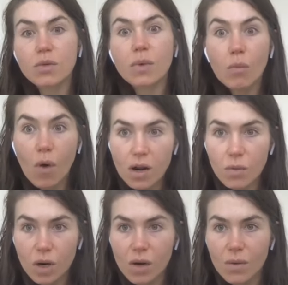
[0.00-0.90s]
who we want to
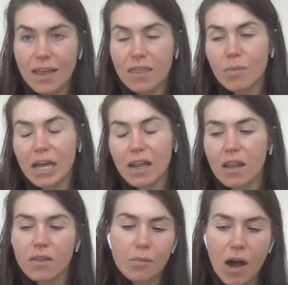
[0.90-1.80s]
work with, but
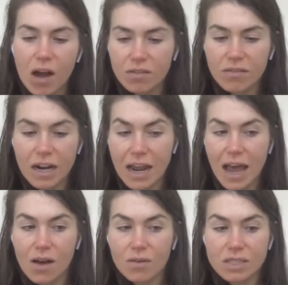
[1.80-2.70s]
the model right
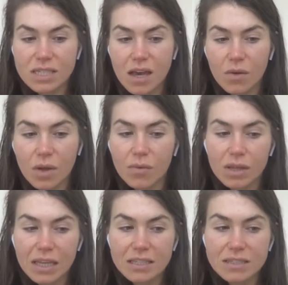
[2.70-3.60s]
now is that we
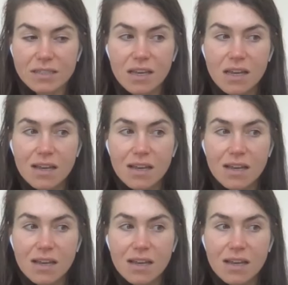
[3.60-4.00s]
release